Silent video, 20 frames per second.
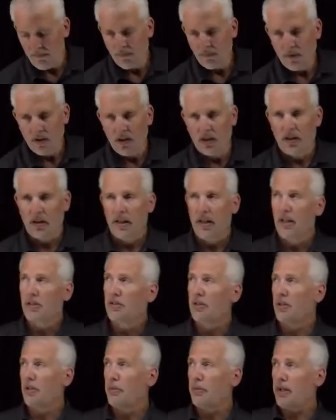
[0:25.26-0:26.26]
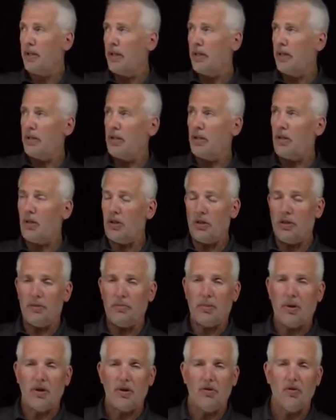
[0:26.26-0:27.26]
uh, that's going to be called
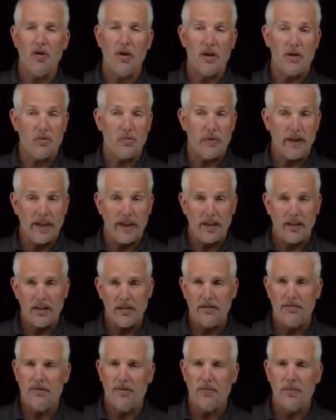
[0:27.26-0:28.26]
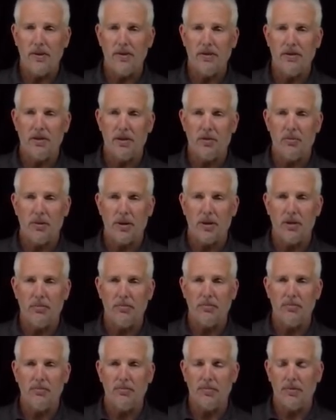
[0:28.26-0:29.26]
particle on a ring for reasons that will
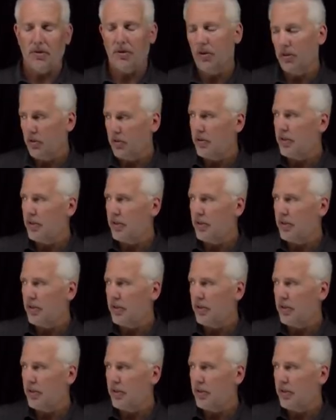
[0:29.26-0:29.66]
become clearly